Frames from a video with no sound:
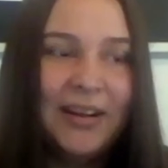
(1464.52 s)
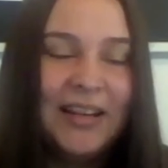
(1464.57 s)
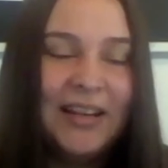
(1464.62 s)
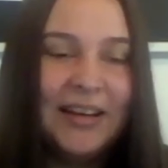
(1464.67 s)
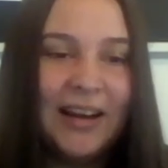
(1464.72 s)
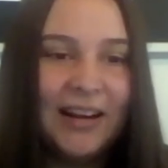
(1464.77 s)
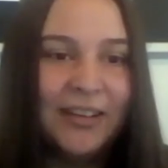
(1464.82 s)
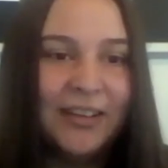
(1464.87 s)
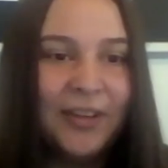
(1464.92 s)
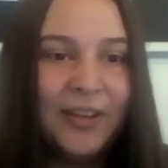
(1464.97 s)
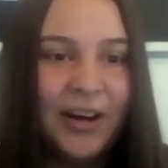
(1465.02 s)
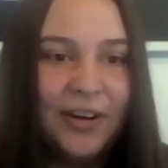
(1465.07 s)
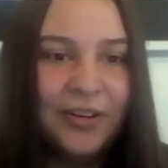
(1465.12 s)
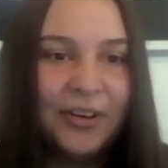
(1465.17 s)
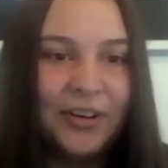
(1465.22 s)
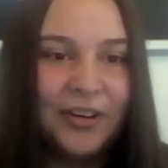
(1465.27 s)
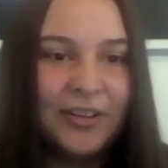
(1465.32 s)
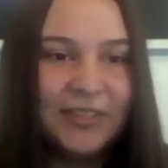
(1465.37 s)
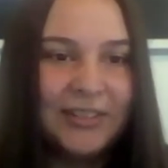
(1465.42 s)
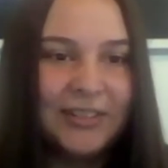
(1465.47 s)
nice for our
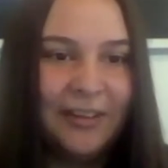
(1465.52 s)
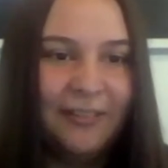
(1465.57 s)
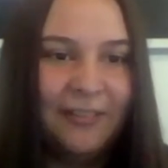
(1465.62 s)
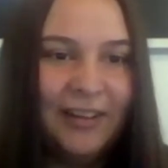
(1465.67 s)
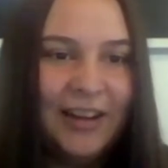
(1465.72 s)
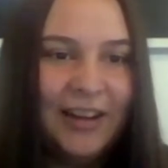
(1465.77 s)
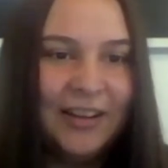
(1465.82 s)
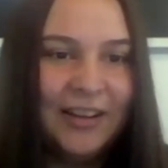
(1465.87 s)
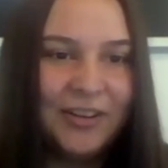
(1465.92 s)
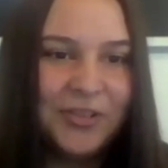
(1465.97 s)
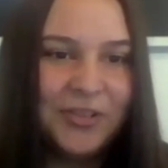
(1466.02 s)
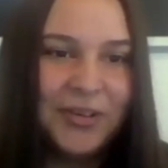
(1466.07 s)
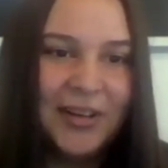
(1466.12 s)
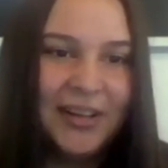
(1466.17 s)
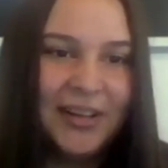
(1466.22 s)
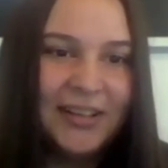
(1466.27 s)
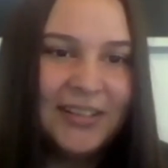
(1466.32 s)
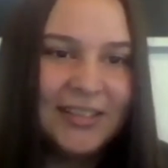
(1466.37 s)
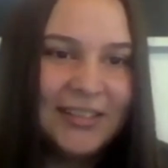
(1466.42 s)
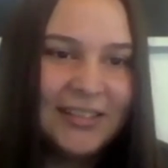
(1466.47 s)
dogs. They really enjoy
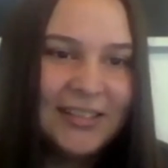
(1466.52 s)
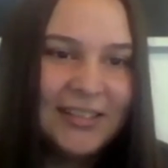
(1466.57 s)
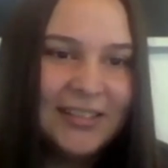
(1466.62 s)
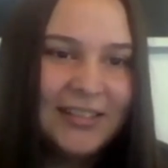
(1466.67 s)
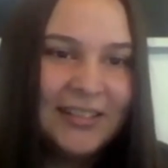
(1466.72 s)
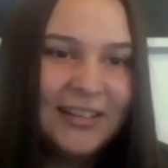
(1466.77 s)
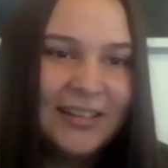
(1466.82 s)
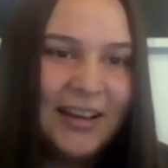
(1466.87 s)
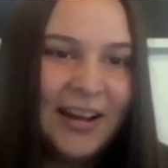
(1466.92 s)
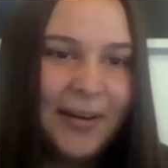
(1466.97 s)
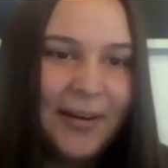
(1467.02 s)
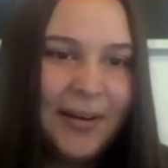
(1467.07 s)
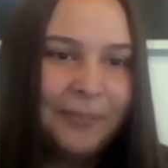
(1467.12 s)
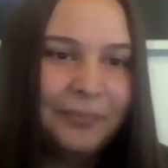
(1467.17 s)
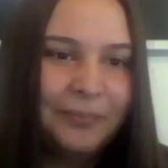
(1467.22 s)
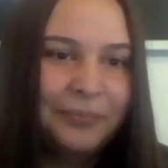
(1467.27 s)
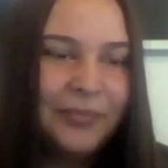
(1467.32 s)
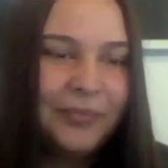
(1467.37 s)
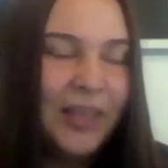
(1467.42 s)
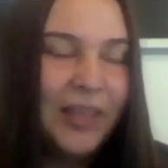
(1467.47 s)
it.
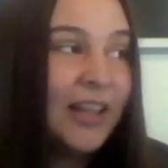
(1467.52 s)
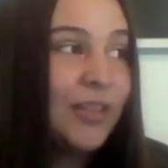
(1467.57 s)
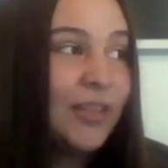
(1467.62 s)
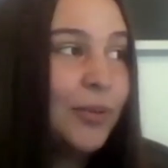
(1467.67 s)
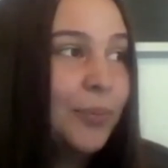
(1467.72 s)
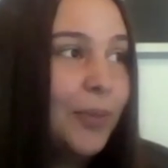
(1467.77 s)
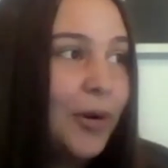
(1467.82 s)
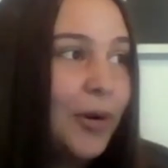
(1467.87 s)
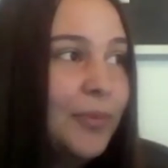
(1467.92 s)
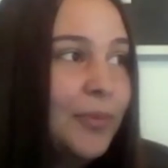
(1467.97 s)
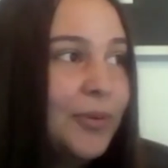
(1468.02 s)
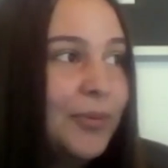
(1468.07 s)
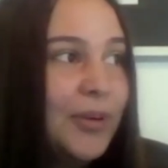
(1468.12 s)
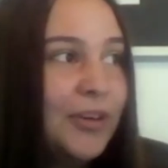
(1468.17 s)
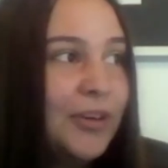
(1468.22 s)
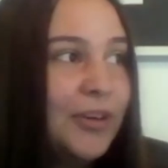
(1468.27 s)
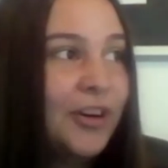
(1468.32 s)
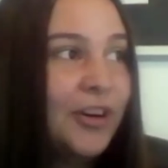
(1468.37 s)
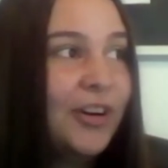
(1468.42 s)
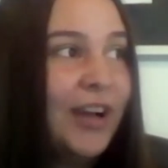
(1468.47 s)
At the moment, we
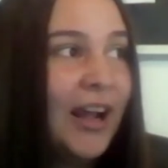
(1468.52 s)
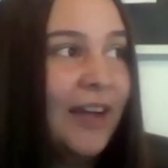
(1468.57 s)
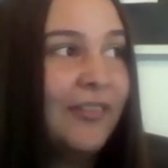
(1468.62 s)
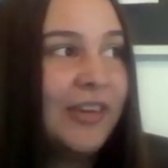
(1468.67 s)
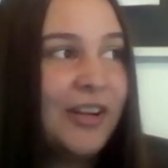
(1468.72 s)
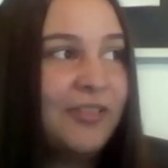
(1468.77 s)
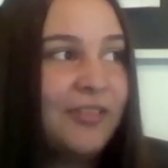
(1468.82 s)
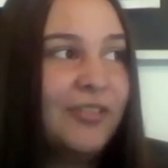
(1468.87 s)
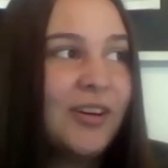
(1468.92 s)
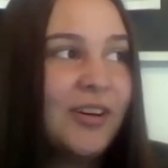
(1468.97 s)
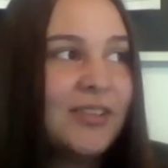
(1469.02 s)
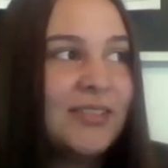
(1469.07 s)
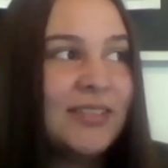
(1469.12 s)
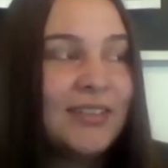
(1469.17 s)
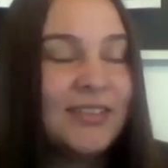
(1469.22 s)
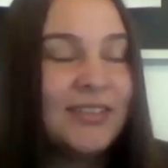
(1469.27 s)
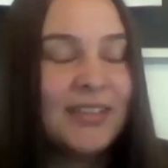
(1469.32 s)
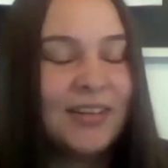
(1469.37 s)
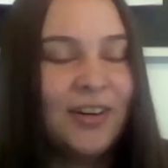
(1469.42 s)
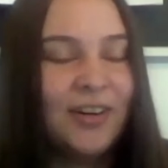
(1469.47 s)
don't have any
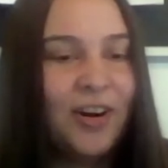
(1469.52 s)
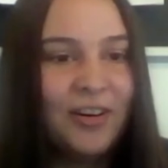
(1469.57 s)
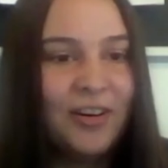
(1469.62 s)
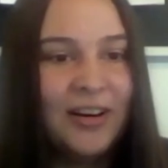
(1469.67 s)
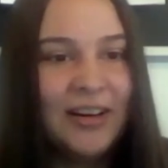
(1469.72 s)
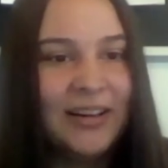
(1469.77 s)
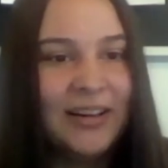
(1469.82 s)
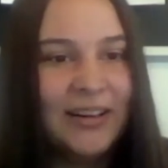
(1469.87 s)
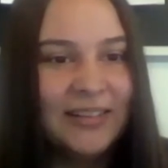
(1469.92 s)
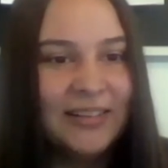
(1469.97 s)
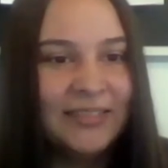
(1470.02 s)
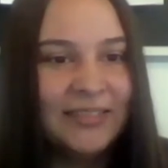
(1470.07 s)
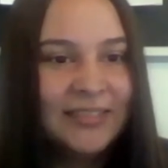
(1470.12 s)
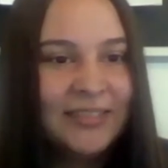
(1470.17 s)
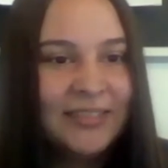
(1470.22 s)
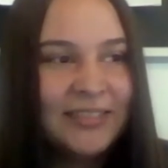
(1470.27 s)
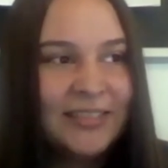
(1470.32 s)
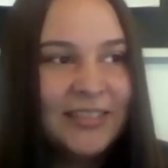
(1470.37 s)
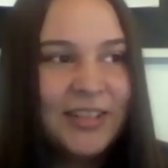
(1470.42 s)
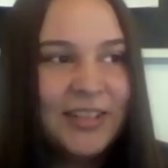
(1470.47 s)
fosters, and Aria,
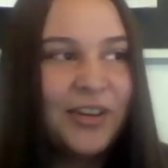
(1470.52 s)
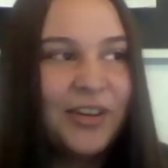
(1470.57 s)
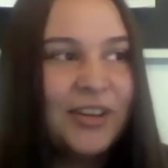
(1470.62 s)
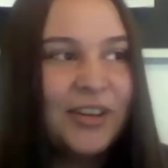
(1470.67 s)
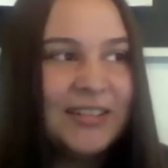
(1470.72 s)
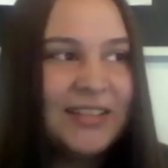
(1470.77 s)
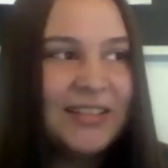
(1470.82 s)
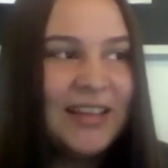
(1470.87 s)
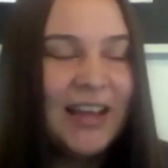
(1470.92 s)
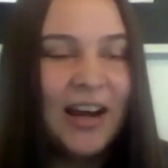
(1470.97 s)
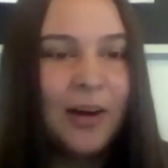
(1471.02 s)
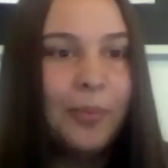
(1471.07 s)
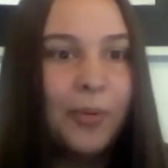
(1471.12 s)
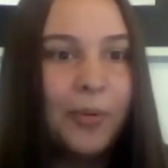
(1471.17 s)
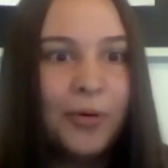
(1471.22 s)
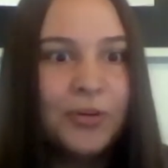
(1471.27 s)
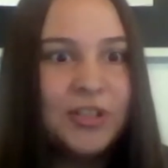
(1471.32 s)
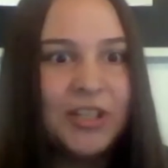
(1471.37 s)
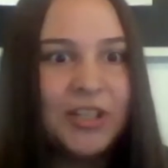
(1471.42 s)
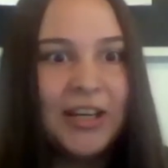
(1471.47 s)
you can see how
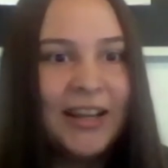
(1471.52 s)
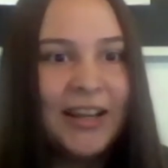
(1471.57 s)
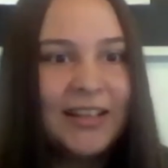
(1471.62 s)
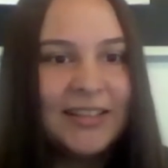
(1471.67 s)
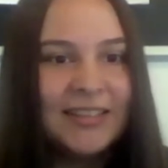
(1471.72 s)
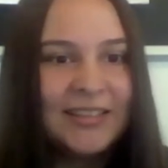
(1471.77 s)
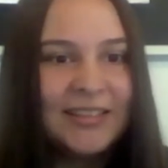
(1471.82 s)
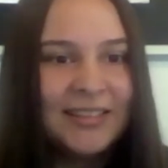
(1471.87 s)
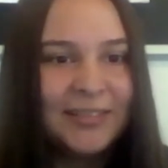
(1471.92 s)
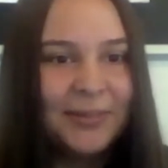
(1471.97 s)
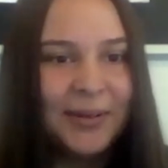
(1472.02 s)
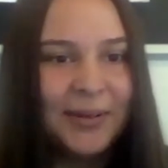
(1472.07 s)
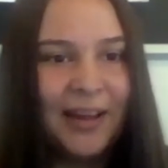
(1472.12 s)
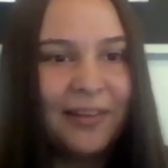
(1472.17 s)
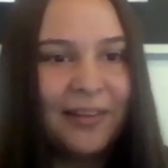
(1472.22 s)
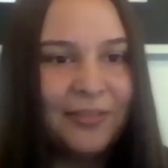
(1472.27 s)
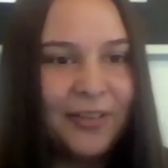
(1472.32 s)
bored she gets without